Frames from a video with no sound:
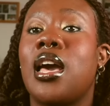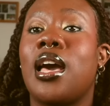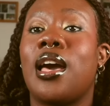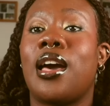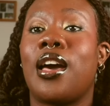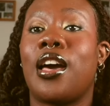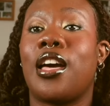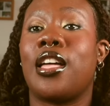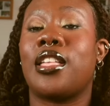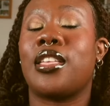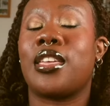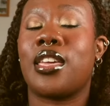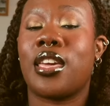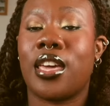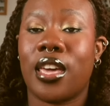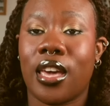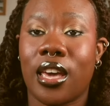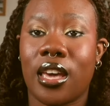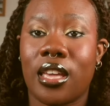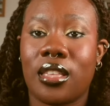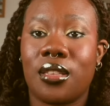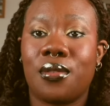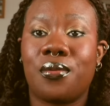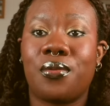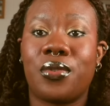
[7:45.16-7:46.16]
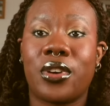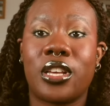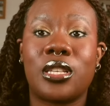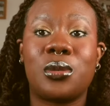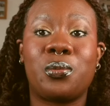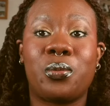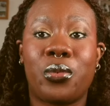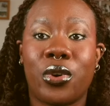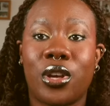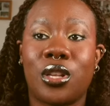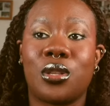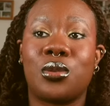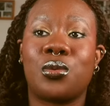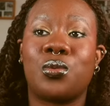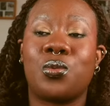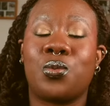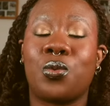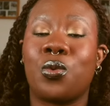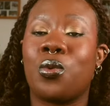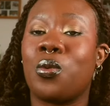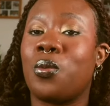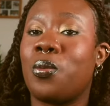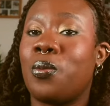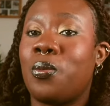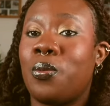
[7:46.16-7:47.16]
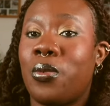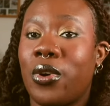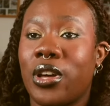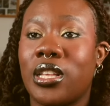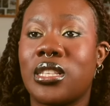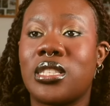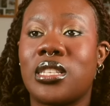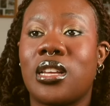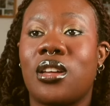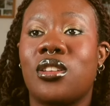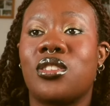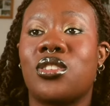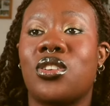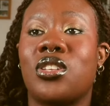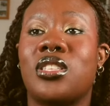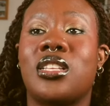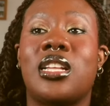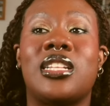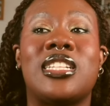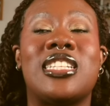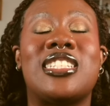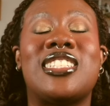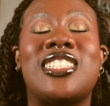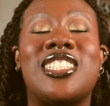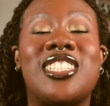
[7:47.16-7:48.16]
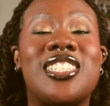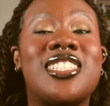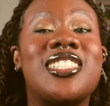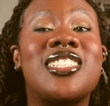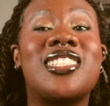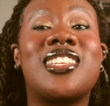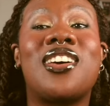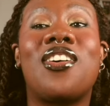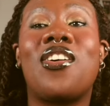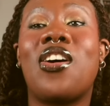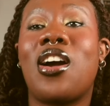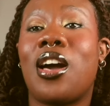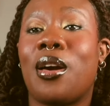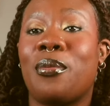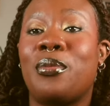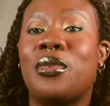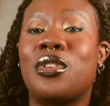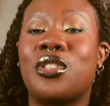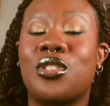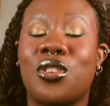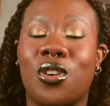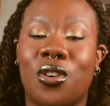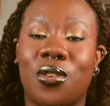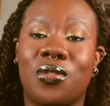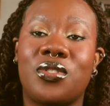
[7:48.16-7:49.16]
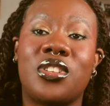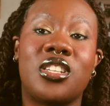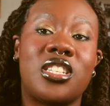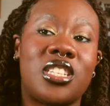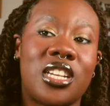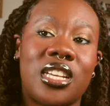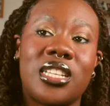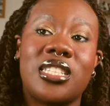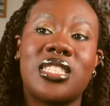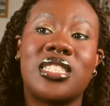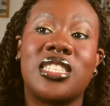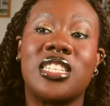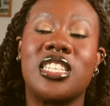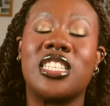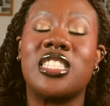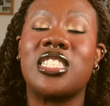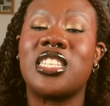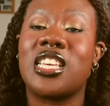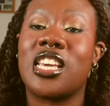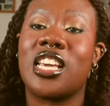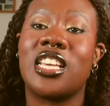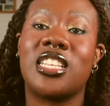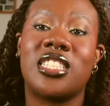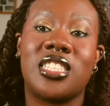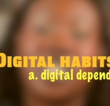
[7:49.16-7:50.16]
And here the first point we'll point out under the digital habits of the Gen Zs is